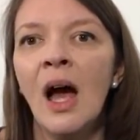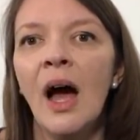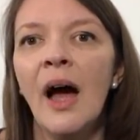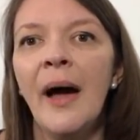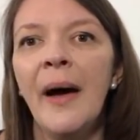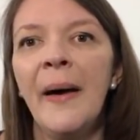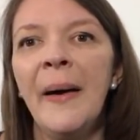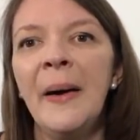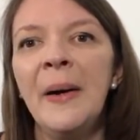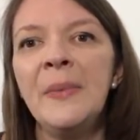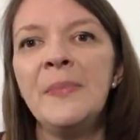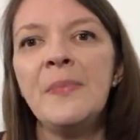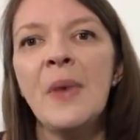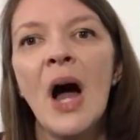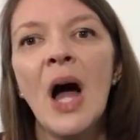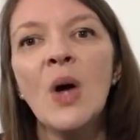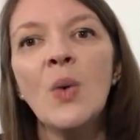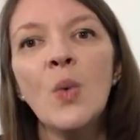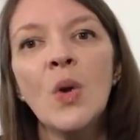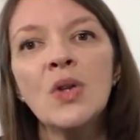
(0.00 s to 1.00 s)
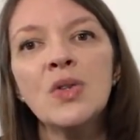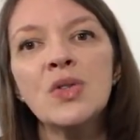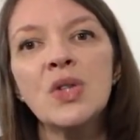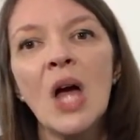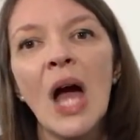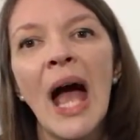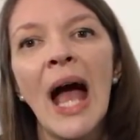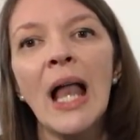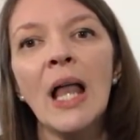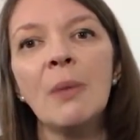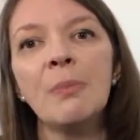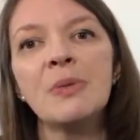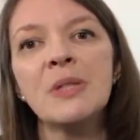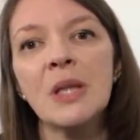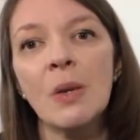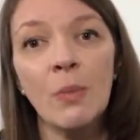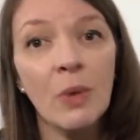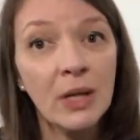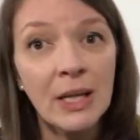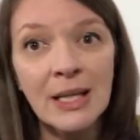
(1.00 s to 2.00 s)
I want to help
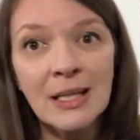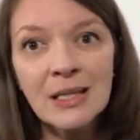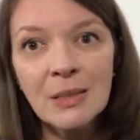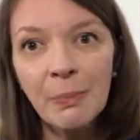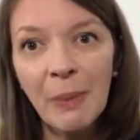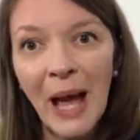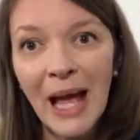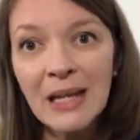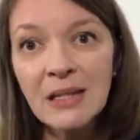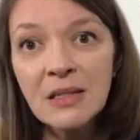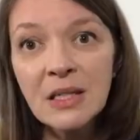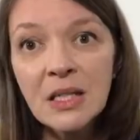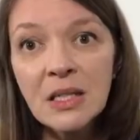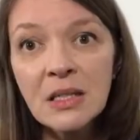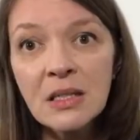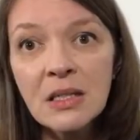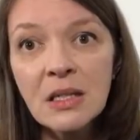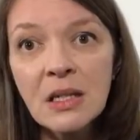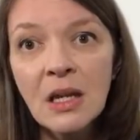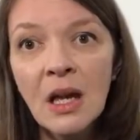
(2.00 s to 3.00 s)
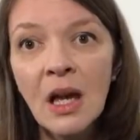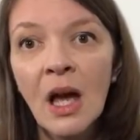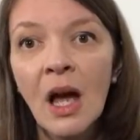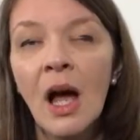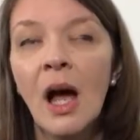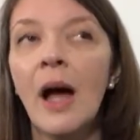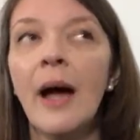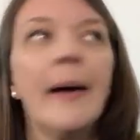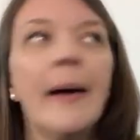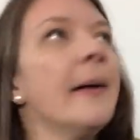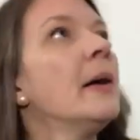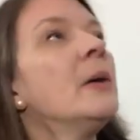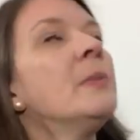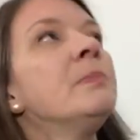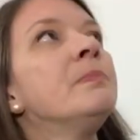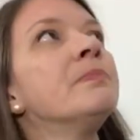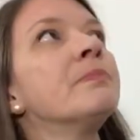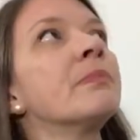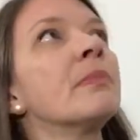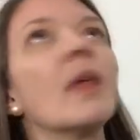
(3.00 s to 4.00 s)
someone independent.
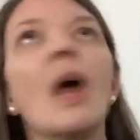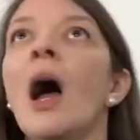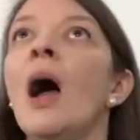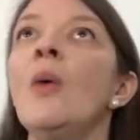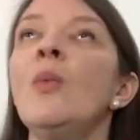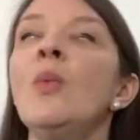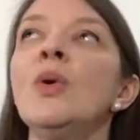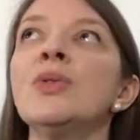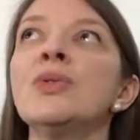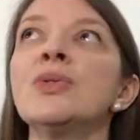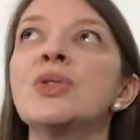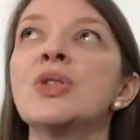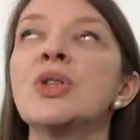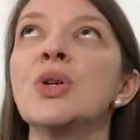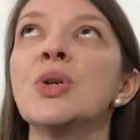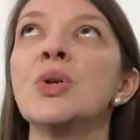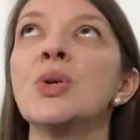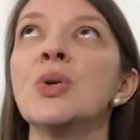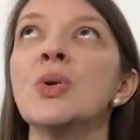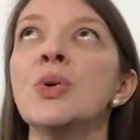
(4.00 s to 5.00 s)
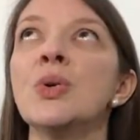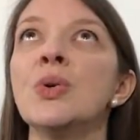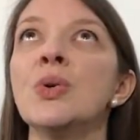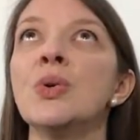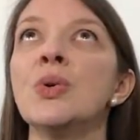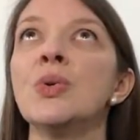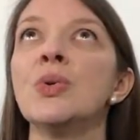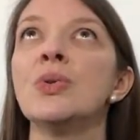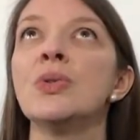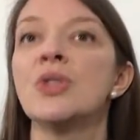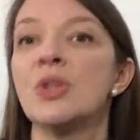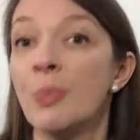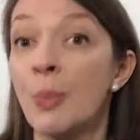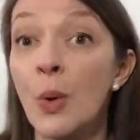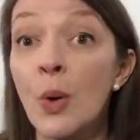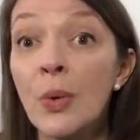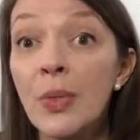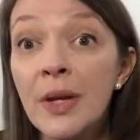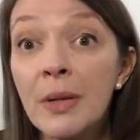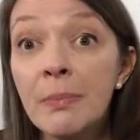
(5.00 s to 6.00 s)
I want to
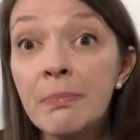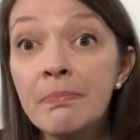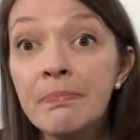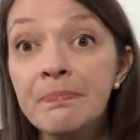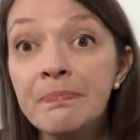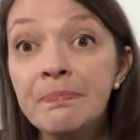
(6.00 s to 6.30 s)
support them.